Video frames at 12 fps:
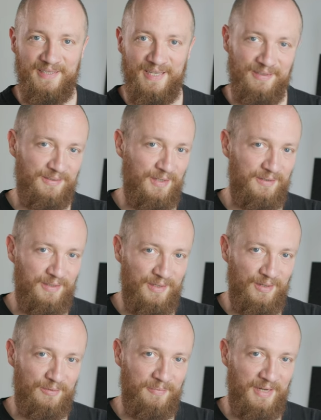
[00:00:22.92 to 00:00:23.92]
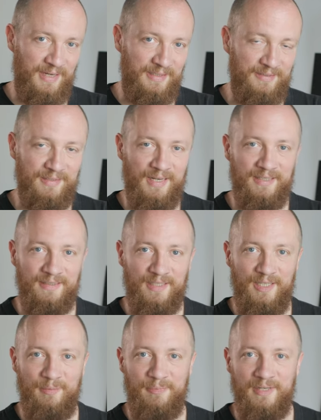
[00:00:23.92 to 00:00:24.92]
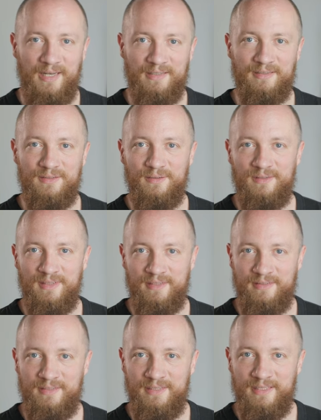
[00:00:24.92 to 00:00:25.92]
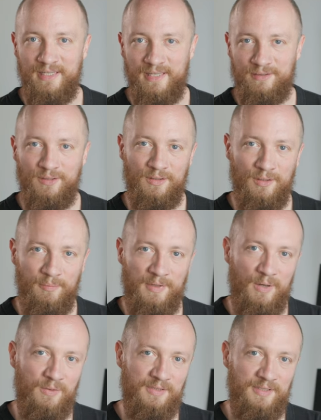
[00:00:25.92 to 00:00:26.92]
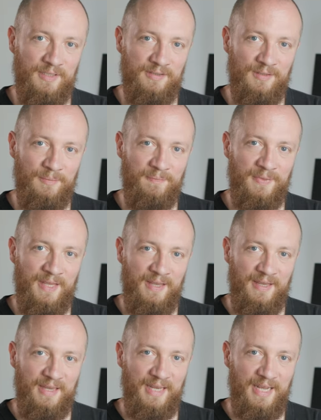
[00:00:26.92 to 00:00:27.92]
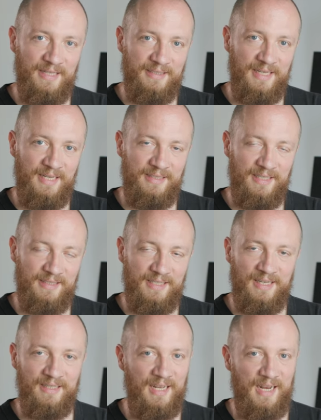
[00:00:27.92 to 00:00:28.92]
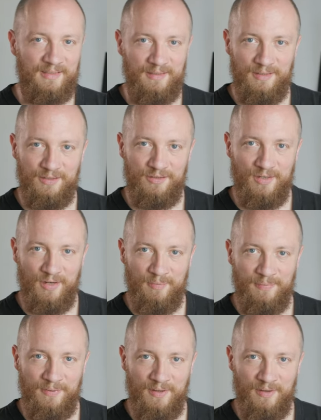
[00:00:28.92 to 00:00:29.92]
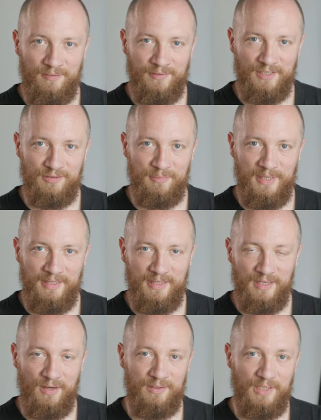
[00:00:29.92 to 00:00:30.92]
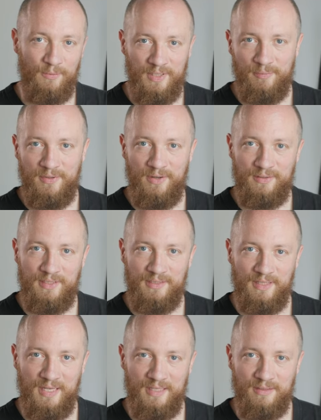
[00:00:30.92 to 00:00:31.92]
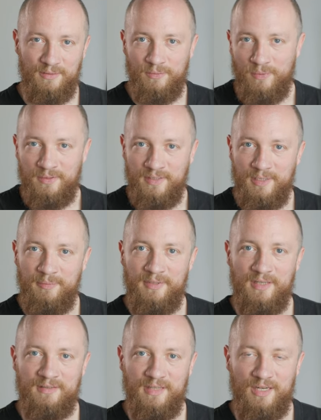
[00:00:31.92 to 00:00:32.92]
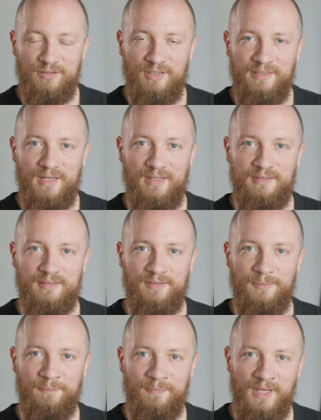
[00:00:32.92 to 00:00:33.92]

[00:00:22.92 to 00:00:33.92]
They started out by designing the EPS, so that's the electrical power system, and they did an excellent job of explaining how they went about it and what an EPS actually does.